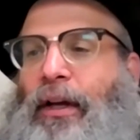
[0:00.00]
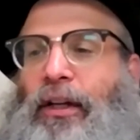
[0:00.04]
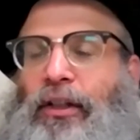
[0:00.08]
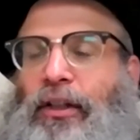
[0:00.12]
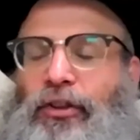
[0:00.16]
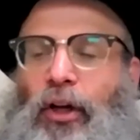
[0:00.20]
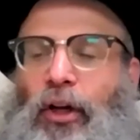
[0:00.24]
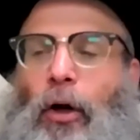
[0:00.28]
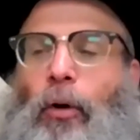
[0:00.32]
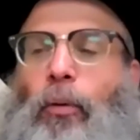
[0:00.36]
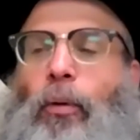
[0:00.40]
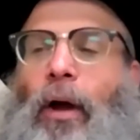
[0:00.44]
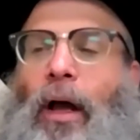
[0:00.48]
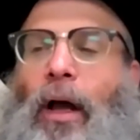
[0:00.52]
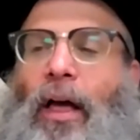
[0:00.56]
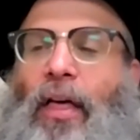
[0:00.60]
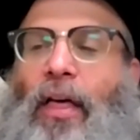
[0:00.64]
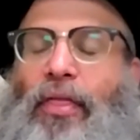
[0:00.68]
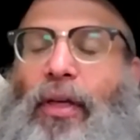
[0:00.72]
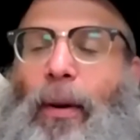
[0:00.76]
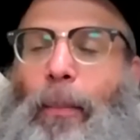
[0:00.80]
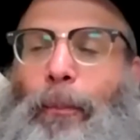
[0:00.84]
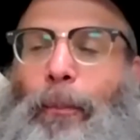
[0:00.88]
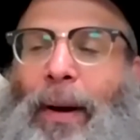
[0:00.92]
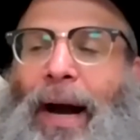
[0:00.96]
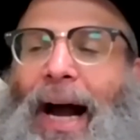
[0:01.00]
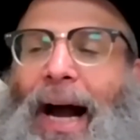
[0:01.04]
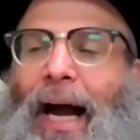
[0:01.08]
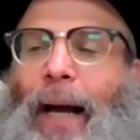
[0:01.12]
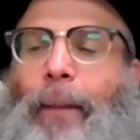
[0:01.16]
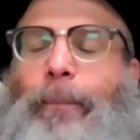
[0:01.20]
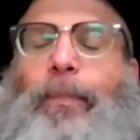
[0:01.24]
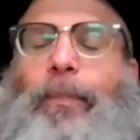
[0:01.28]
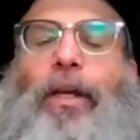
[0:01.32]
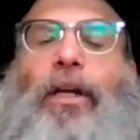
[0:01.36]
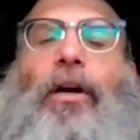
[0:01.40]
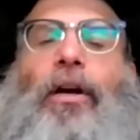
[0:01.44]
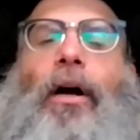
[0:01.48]
So the
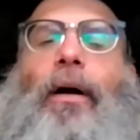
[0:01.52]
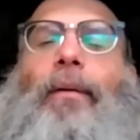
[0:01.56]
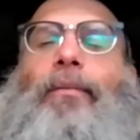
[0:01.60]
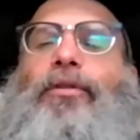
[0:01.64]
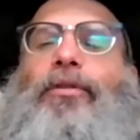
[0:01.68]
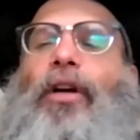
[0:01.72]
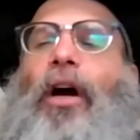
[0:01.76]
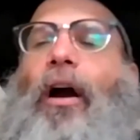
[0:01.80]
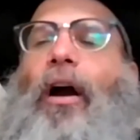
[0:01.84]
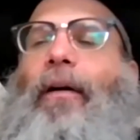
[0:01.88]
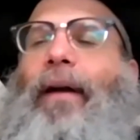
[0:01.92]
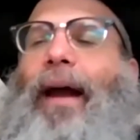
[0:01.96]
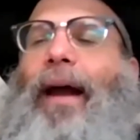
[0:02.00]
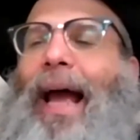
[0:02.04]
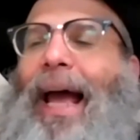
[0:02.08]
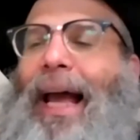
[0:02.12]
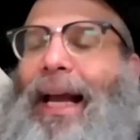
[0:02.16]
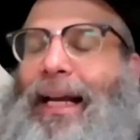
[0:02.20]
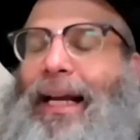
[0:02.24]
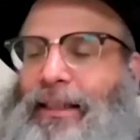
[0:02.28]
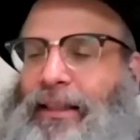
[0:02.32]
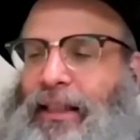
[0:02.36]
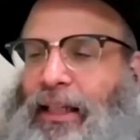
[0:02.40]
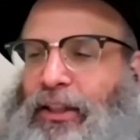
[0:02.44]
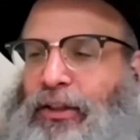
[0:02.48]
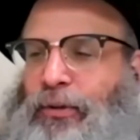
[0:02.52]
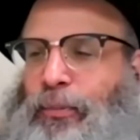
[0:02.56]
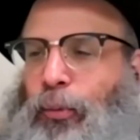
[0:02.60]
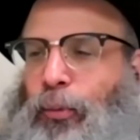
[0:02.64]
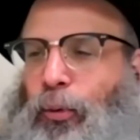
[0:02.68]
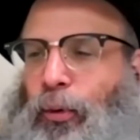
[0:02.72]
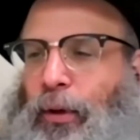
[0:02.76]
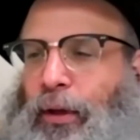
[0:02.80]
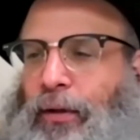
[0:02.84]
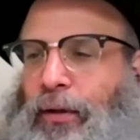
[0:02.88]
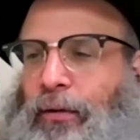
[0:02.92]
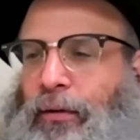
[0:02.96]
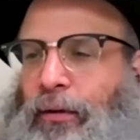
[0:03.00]
pot becomes our access
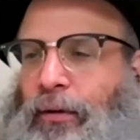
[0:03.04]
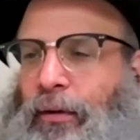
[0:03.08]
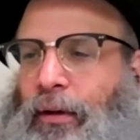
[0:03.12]
point.